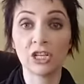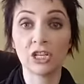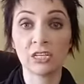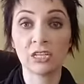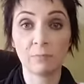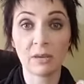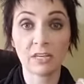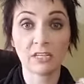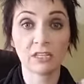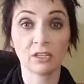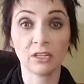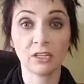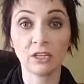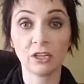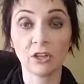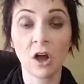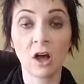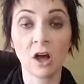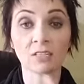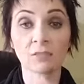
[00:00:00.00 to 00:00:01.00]
is basically
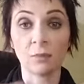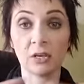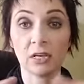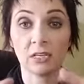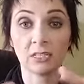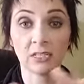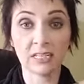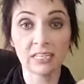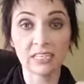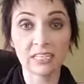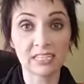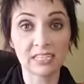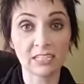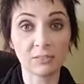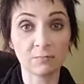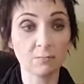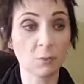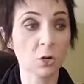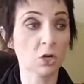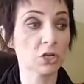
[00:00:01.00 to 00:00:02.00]
lost because it's
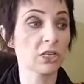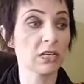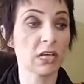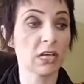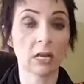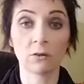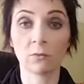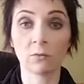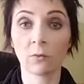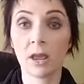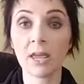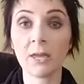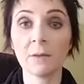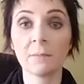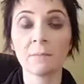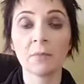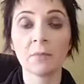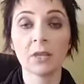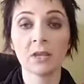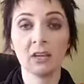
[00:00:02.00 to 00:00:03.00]
dispersing, right?
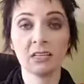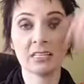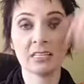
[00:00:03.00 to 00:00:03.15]
It's